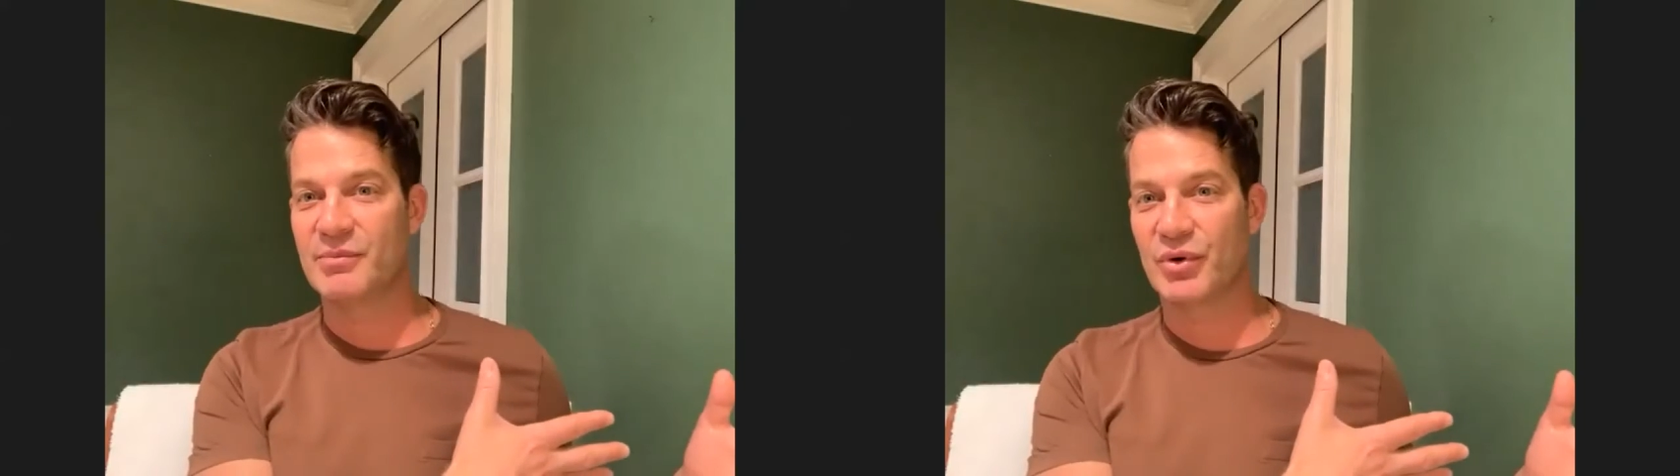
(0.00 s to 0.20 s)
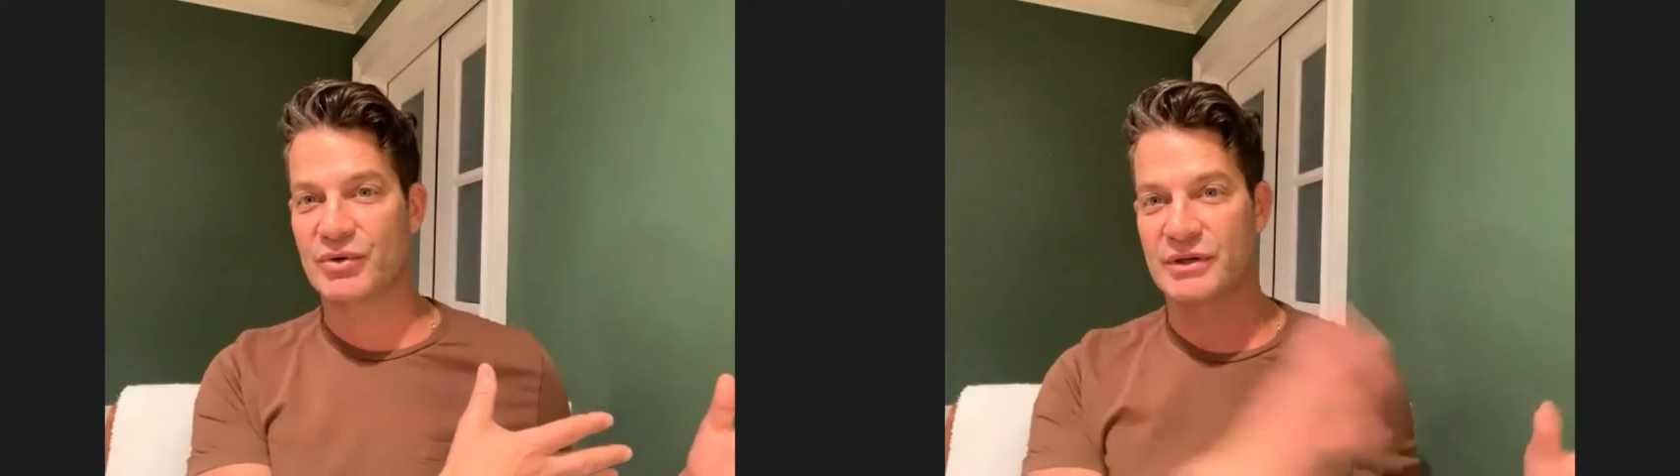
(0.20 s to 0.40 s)

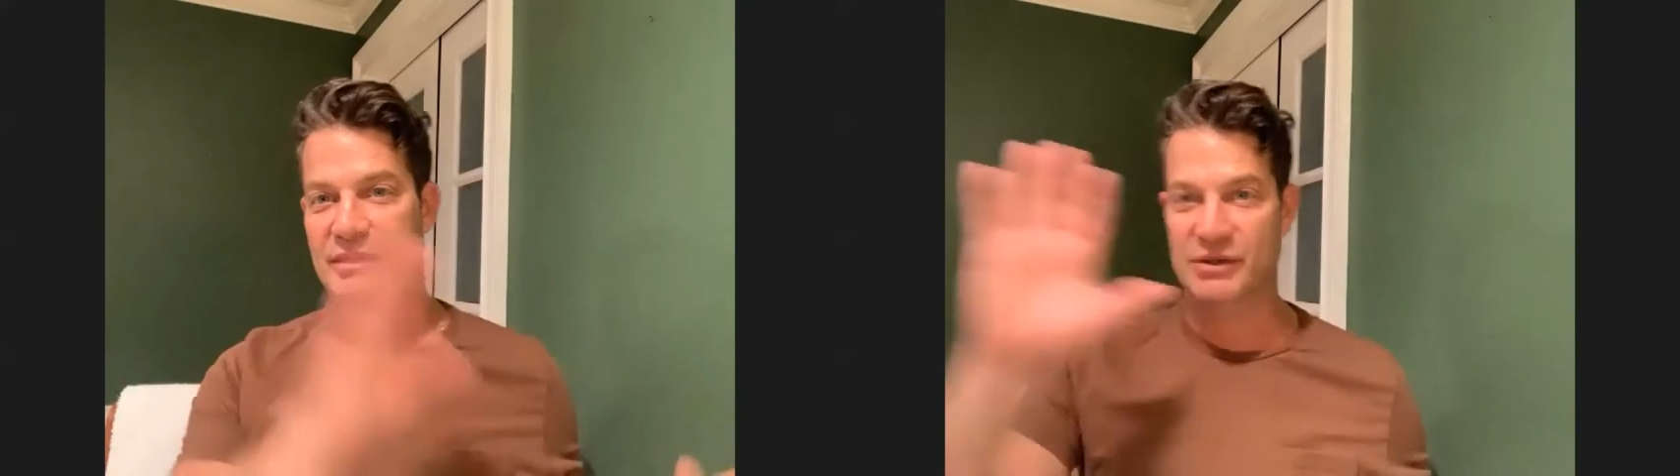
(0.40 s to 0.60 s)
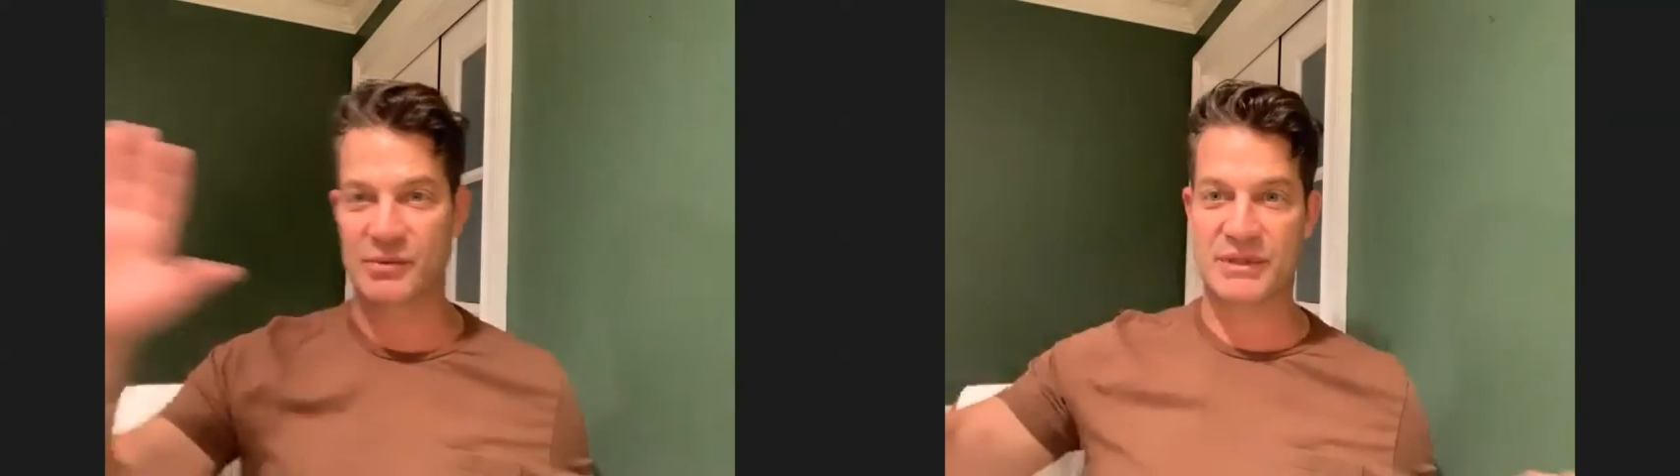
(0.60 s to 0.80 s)
portrait
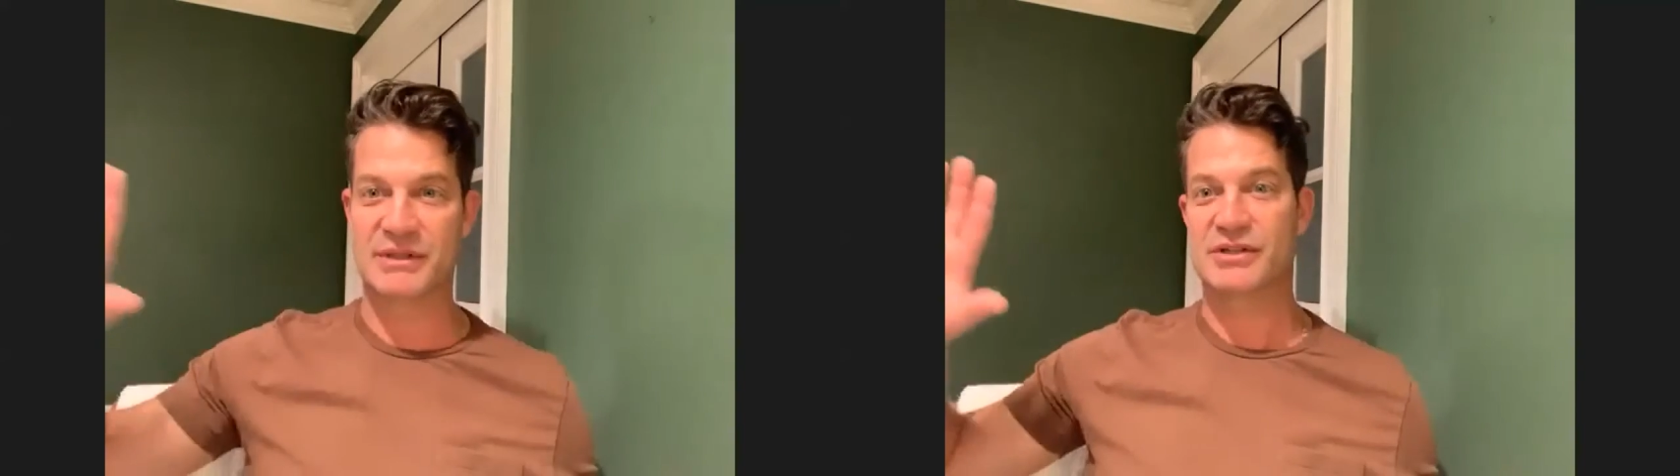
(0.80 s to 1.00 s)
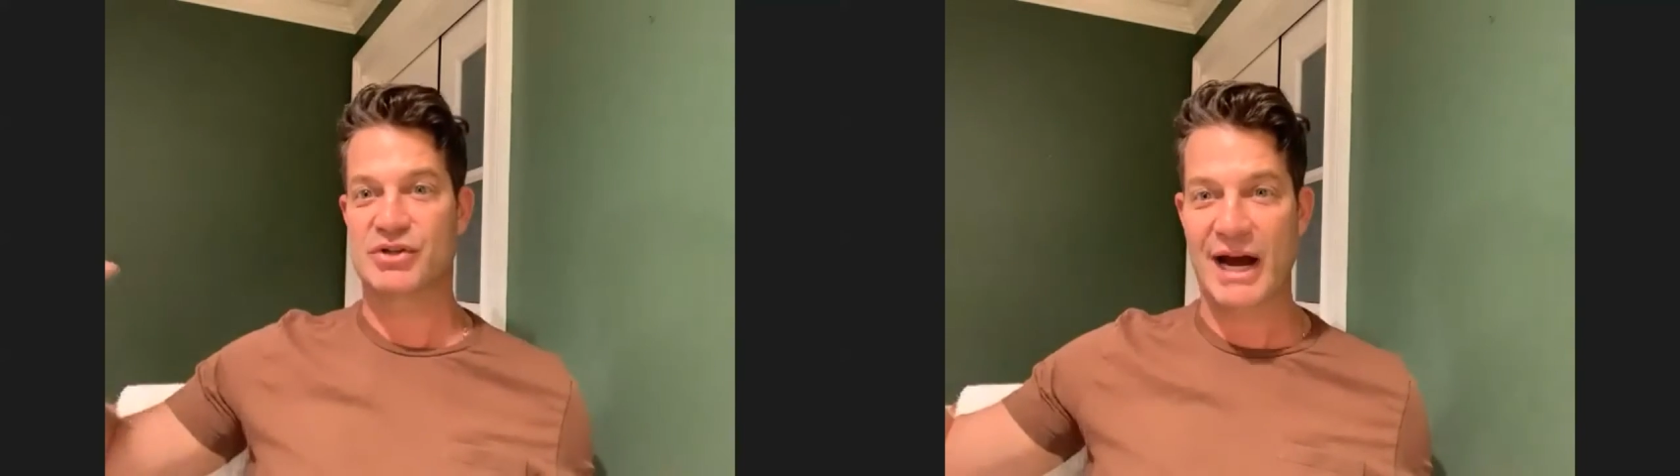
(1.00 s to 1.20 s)
because they'll be
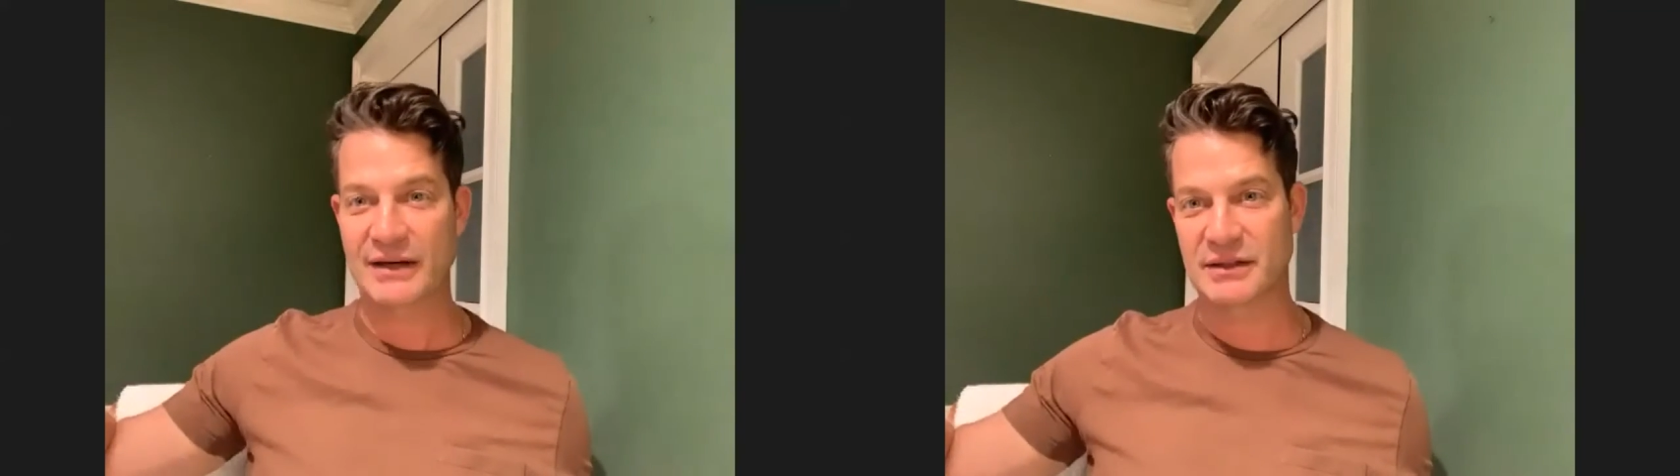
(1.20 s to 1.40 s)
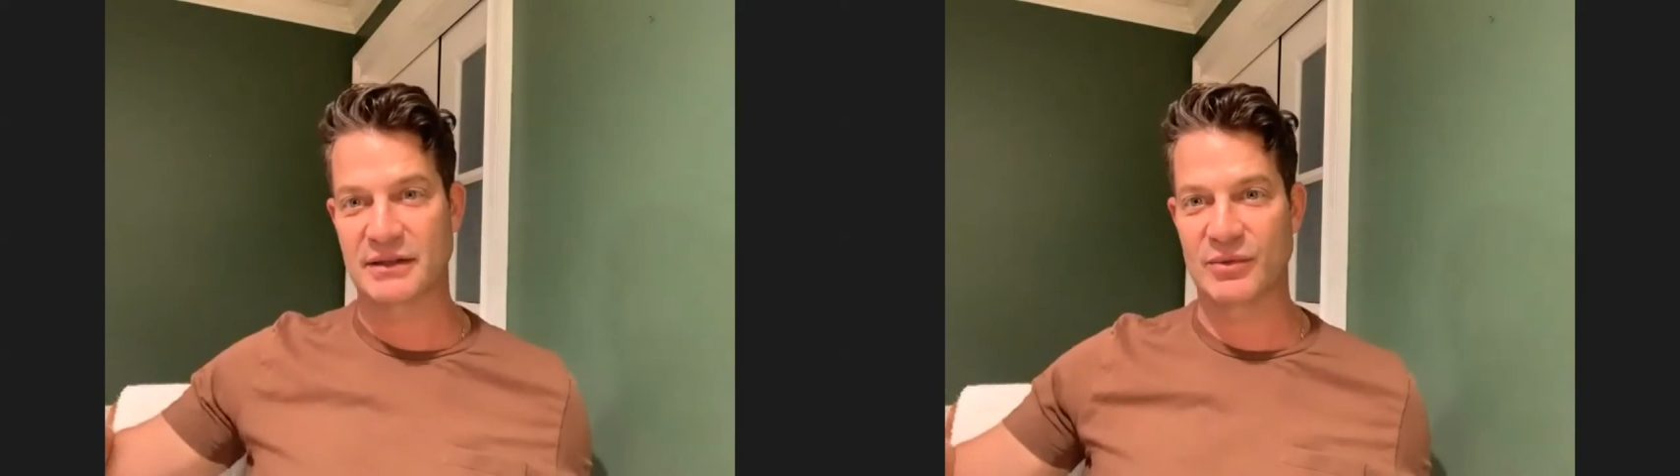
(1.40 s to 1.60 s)
distracting.